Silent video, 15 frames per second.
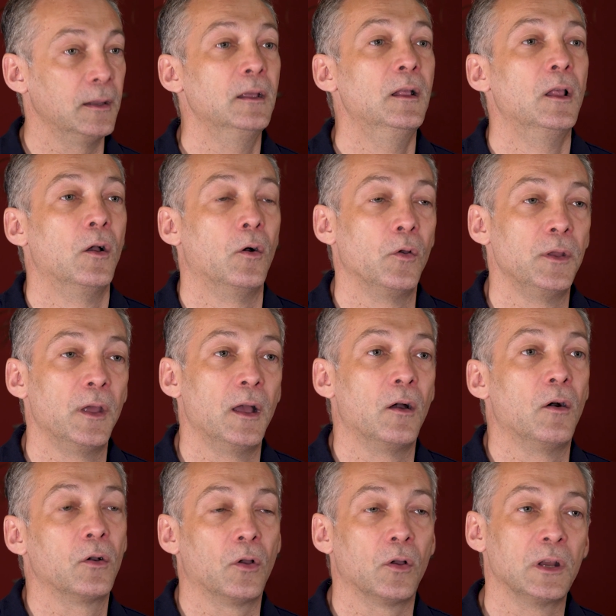This year
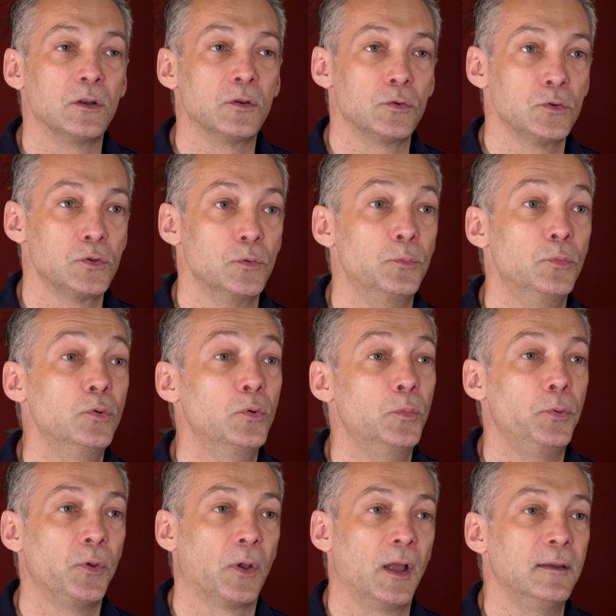it's even more realistic.
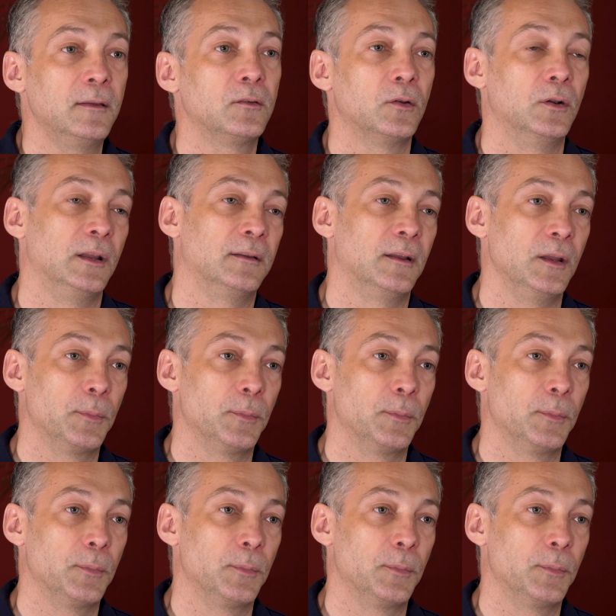We developed